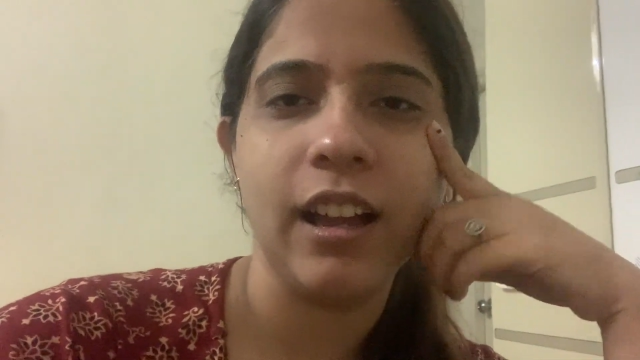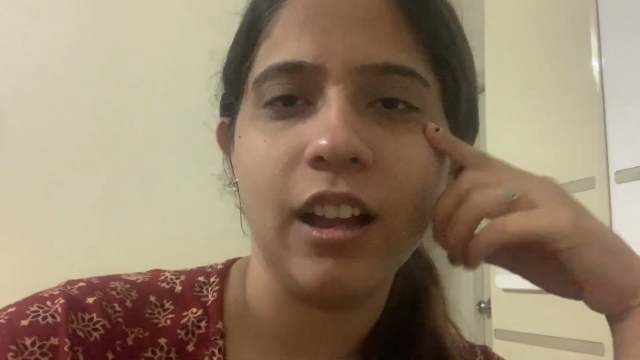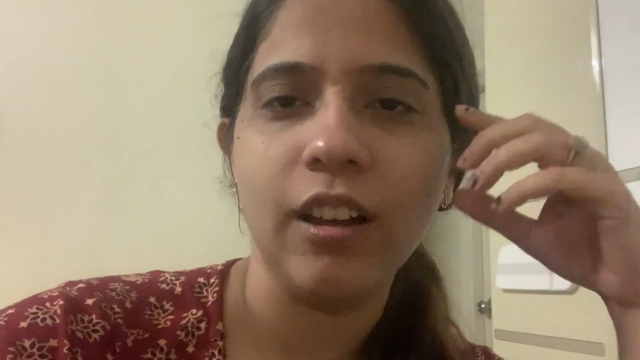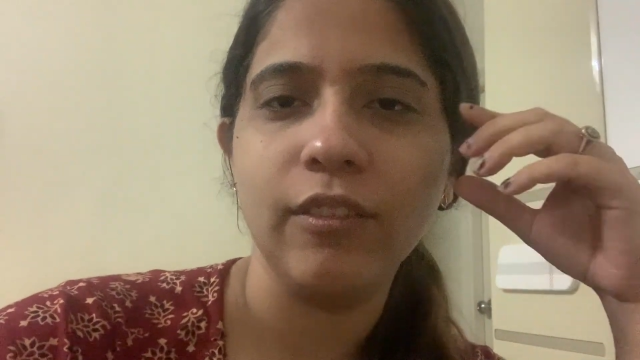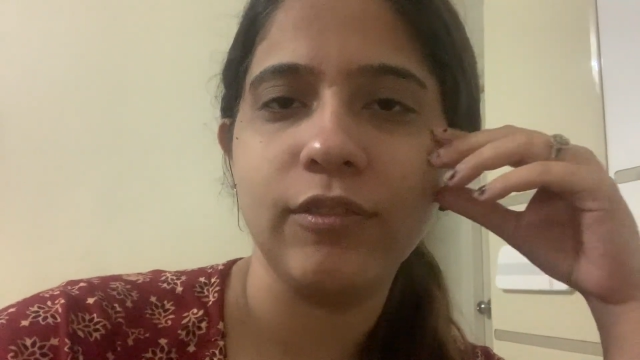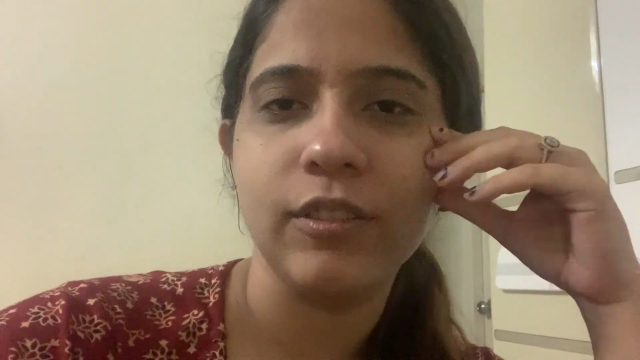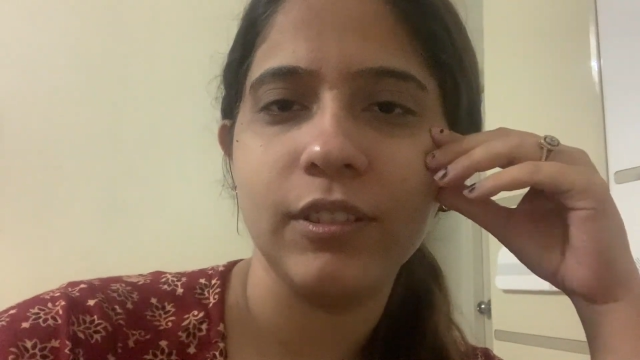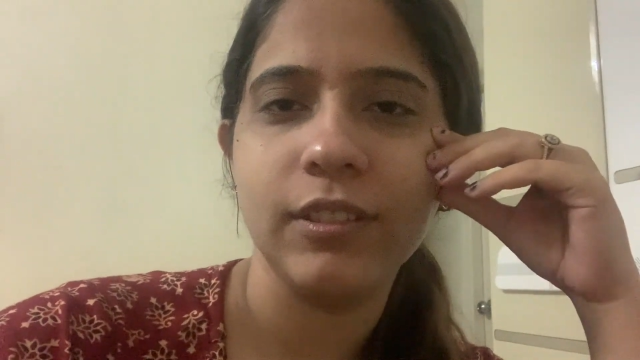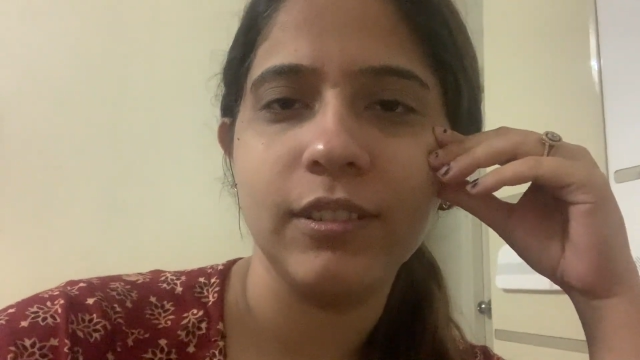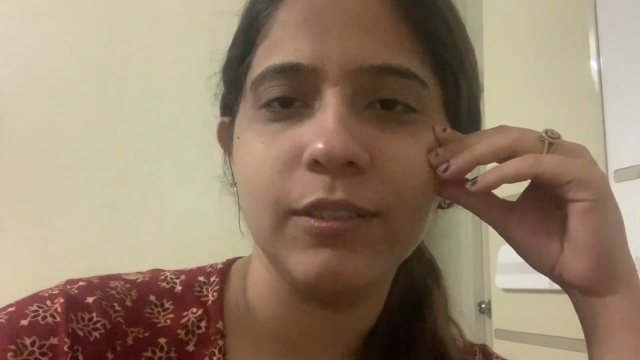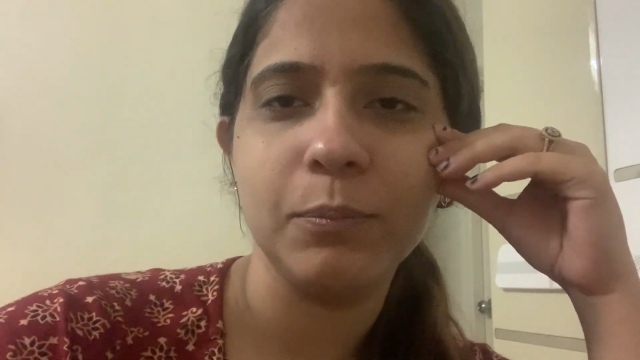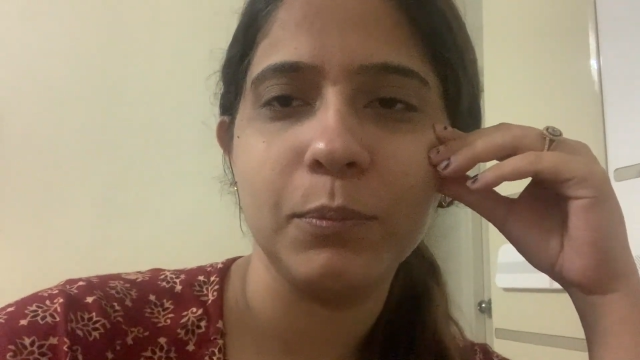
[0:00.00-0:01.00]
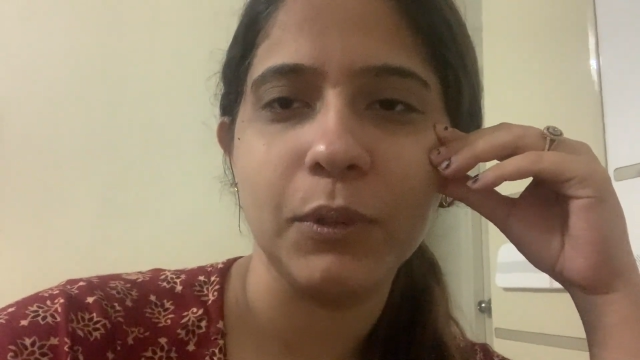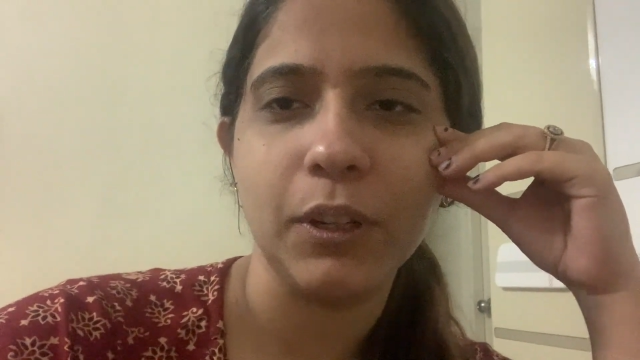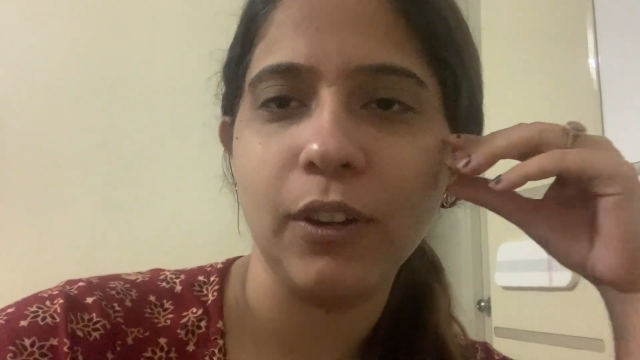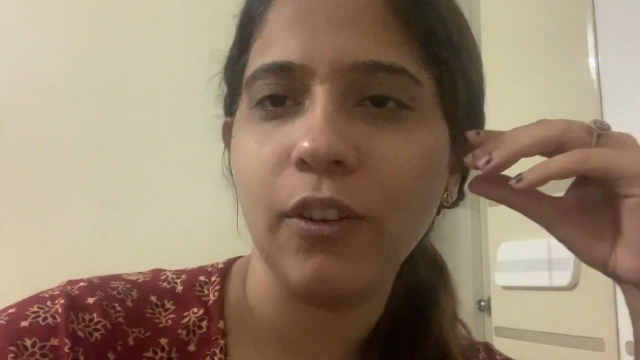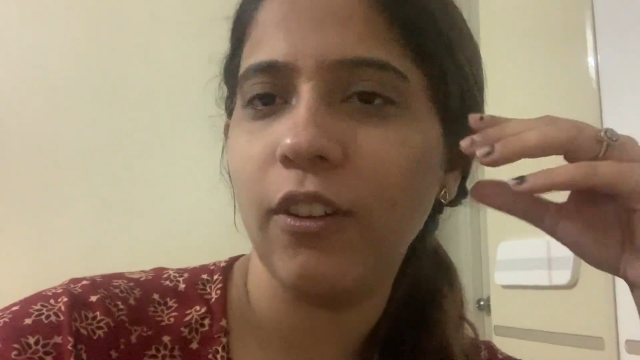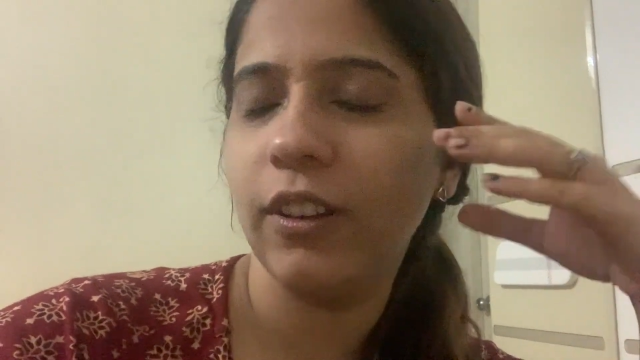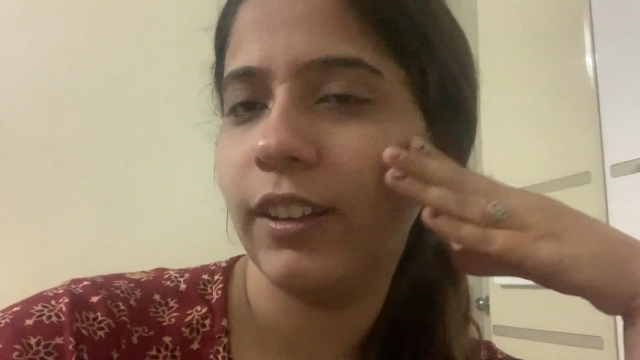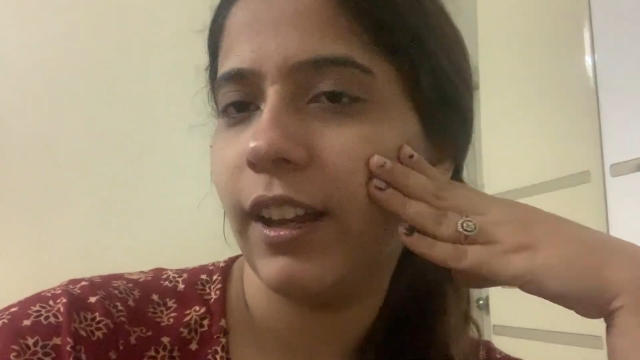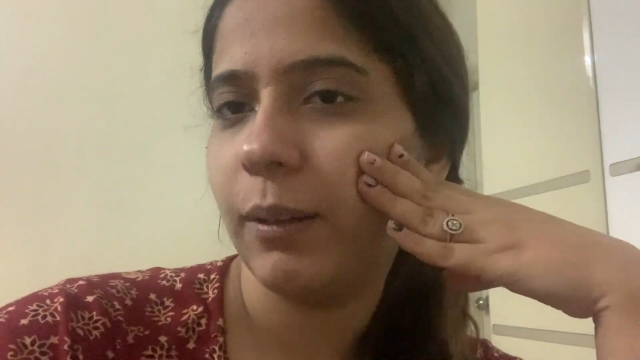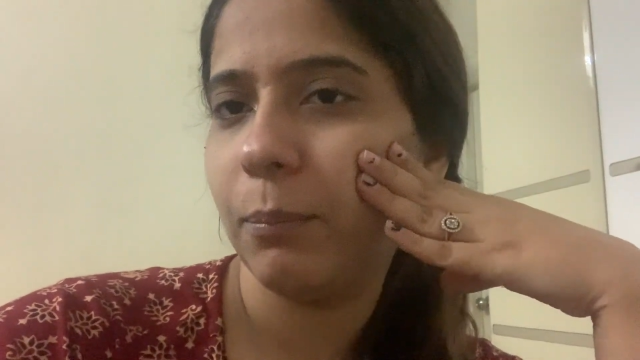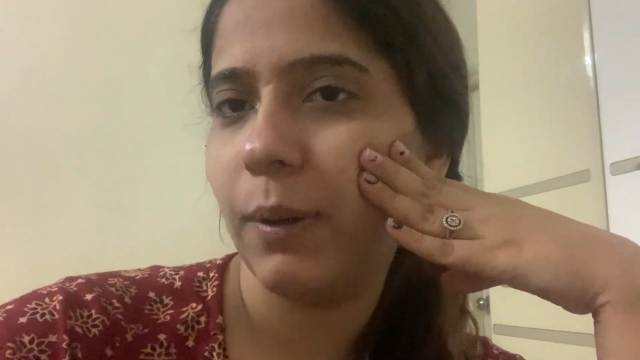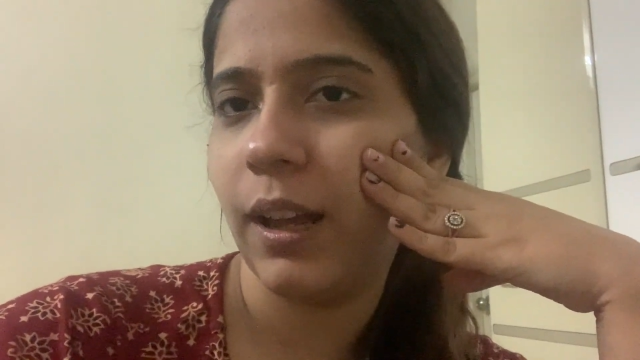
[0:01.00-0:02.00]
after putting on
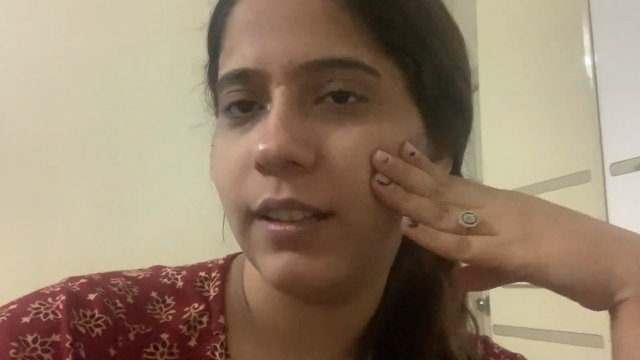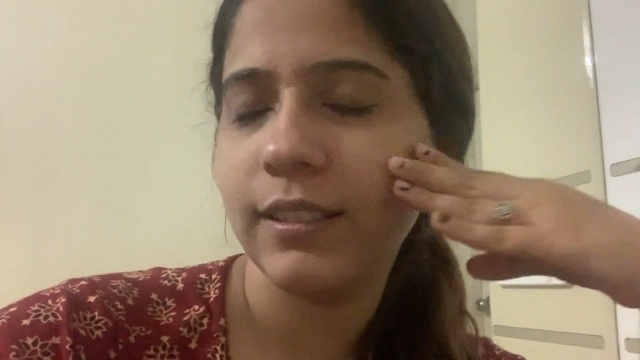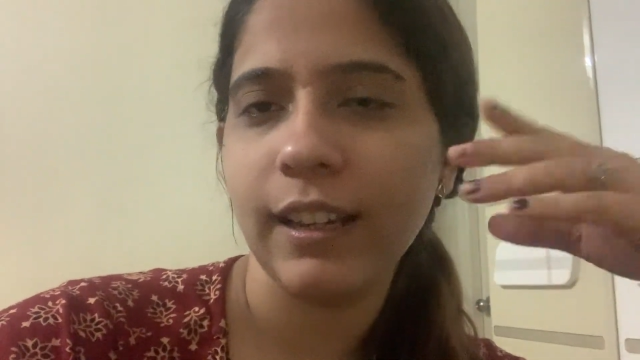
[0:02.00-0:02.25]
that mask.